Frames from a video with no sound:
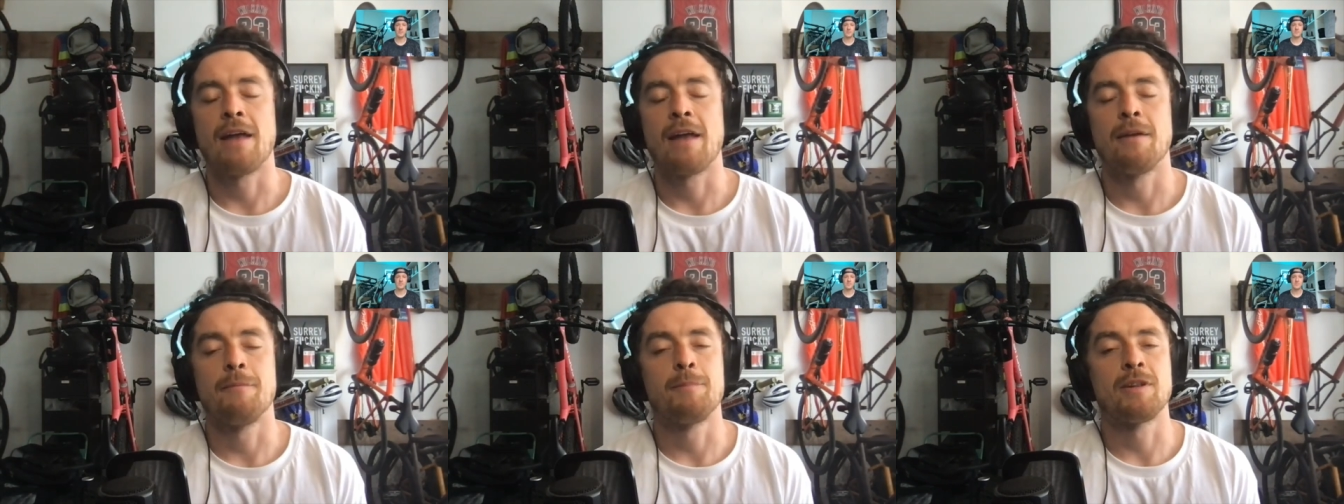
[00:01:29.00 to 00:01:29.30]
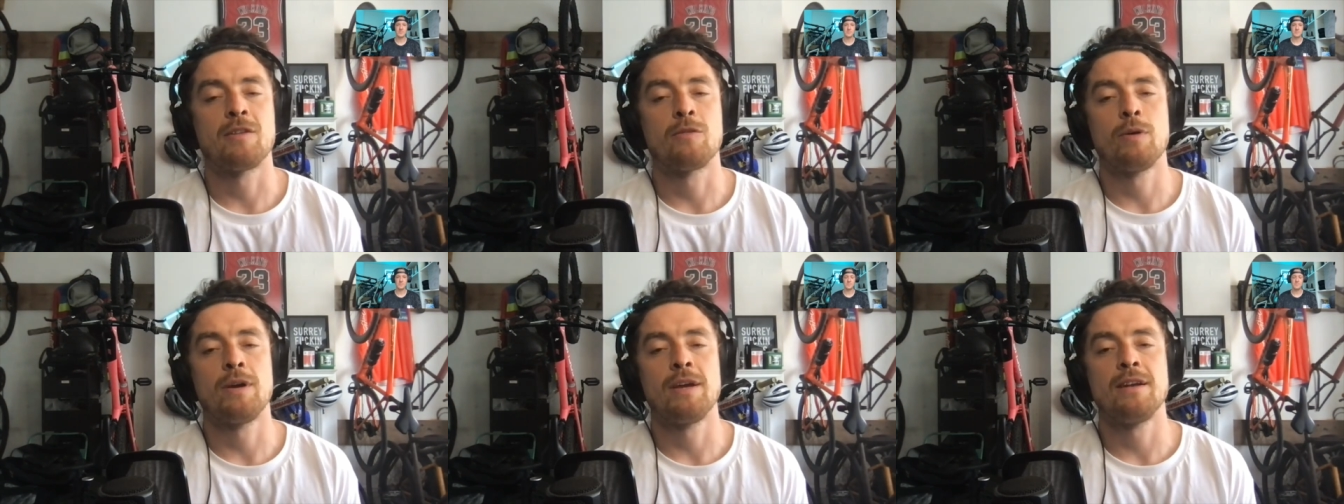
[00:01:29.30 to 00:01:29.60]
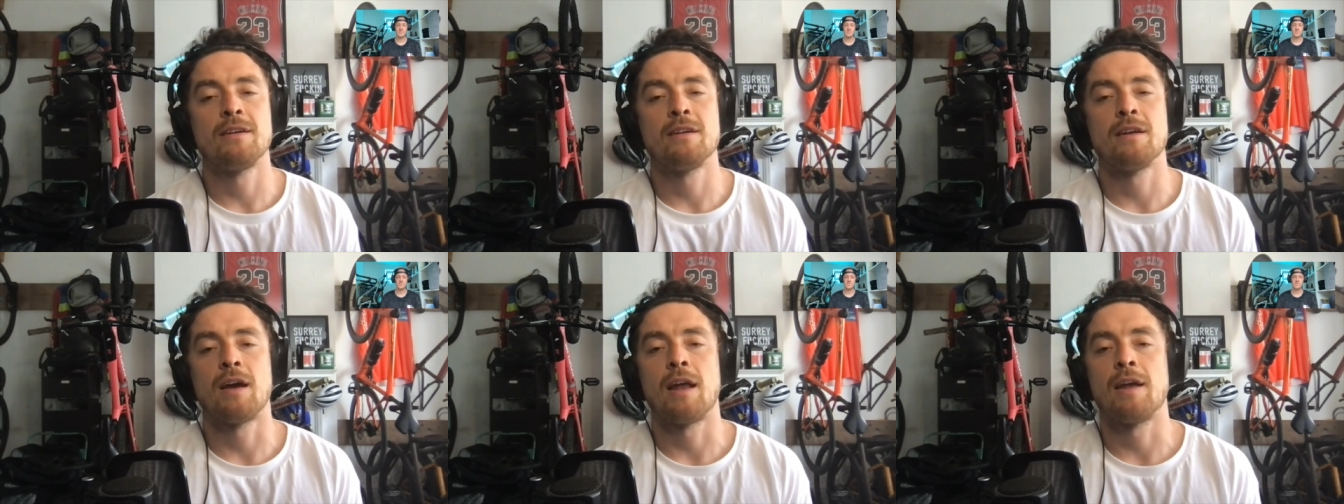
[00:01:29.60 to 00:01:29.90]
and
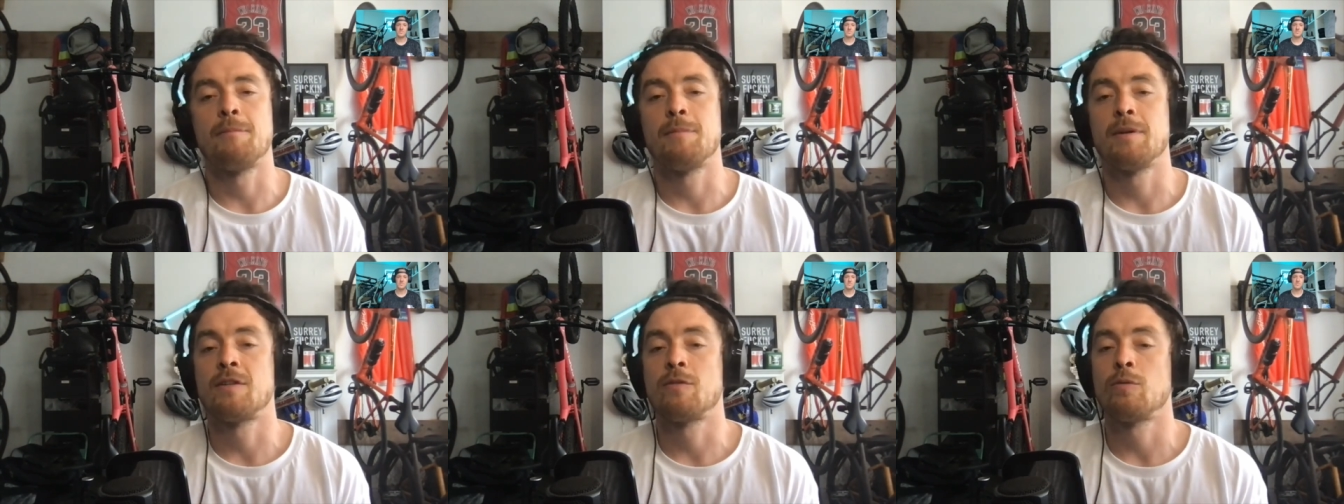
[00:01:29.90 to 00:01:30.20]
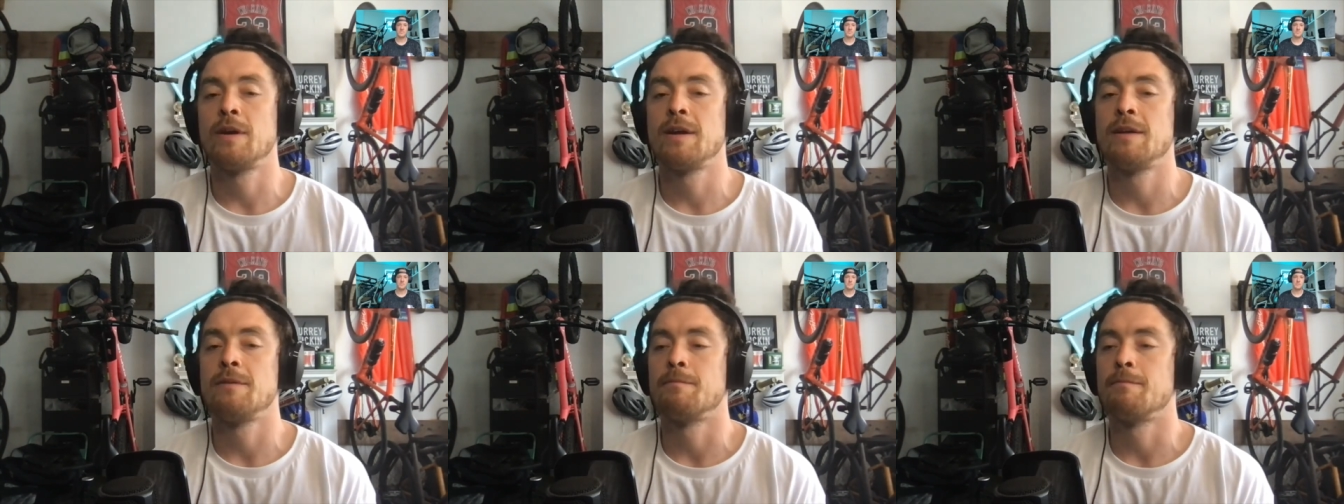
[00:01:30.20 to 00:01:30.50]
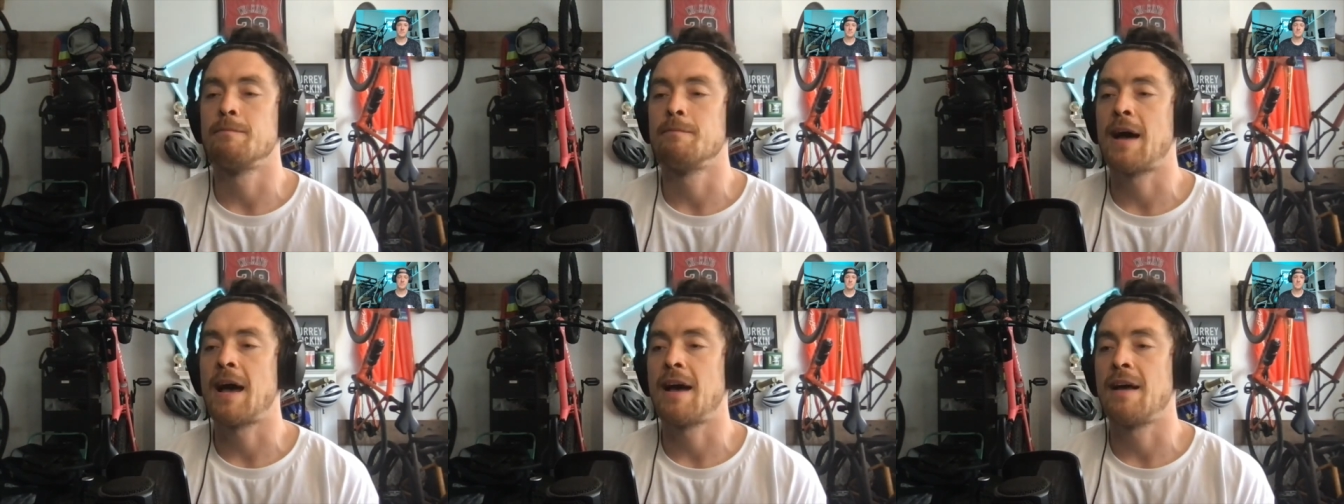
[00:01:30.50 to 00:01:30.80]
between and
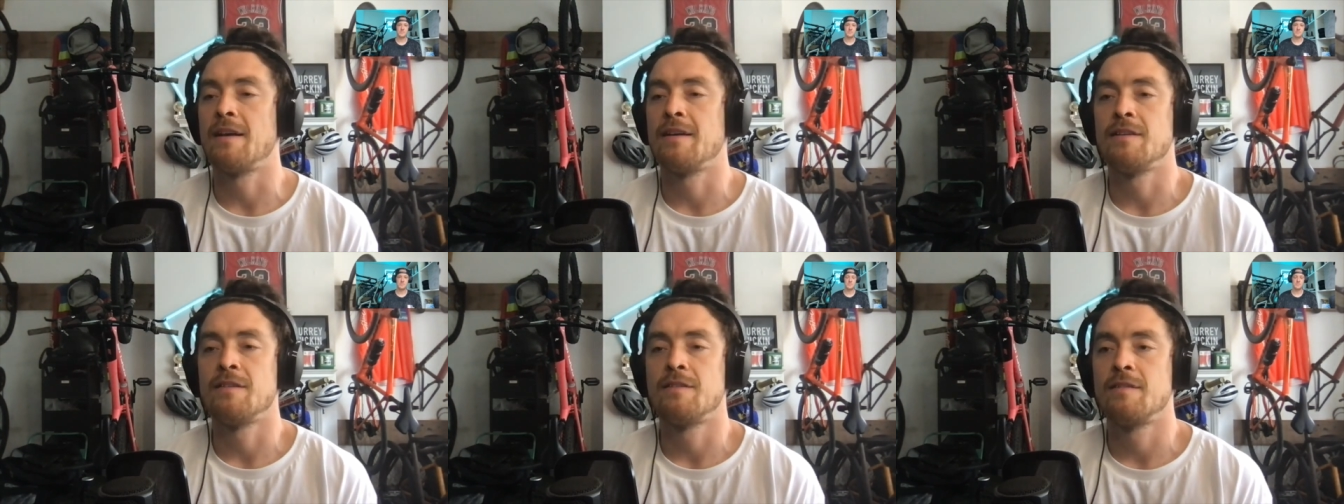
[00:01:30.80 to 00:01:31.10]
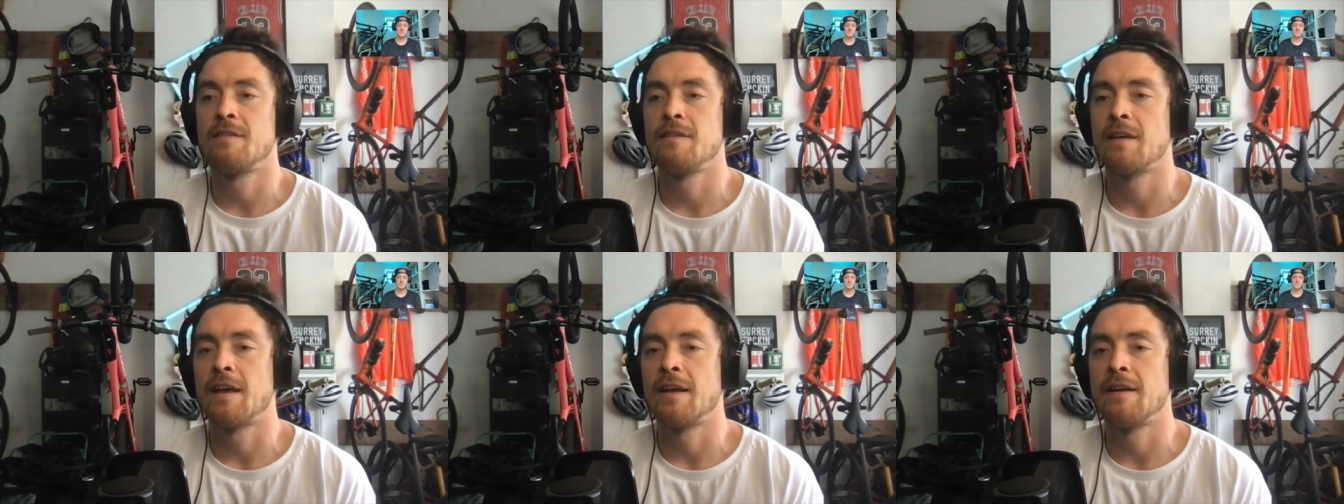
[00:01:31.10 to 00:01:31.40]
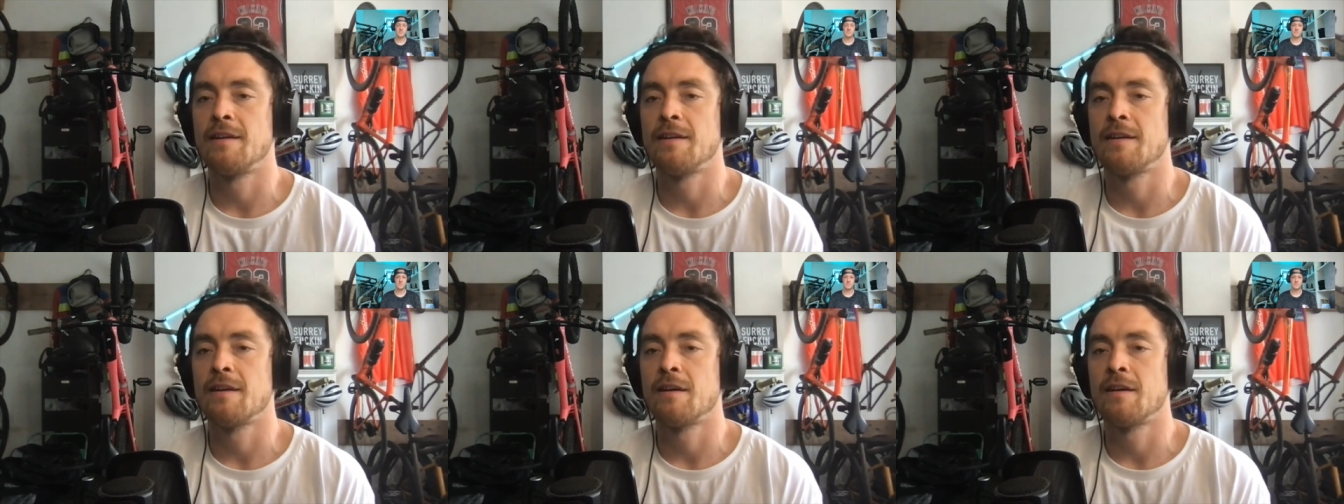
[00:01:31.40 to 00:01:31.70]
between Matt and his
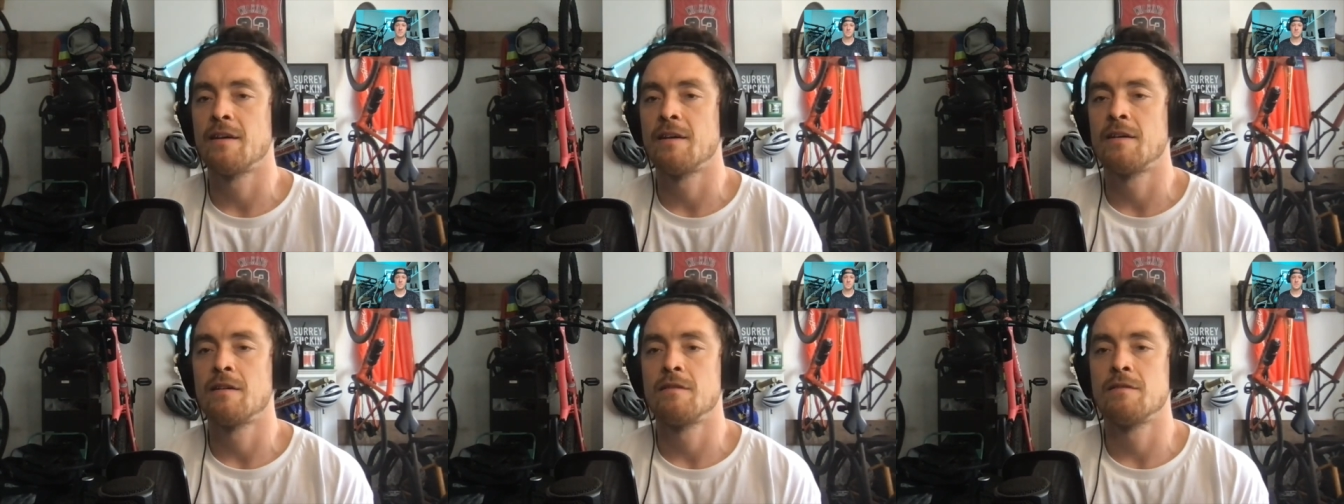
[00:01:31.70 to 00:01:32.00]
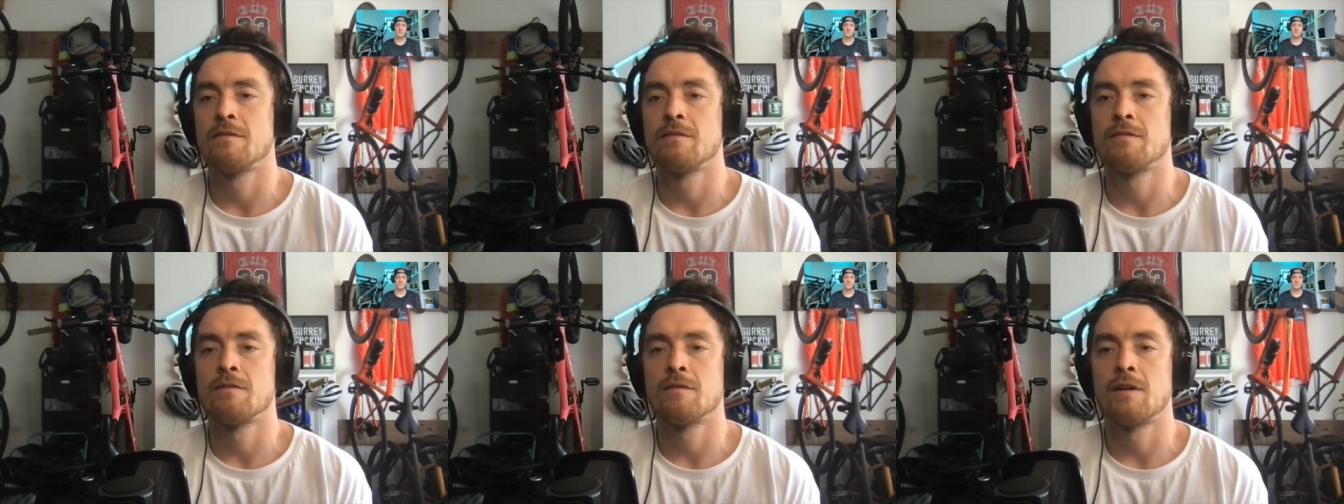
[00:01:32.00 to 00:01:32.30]
and uh,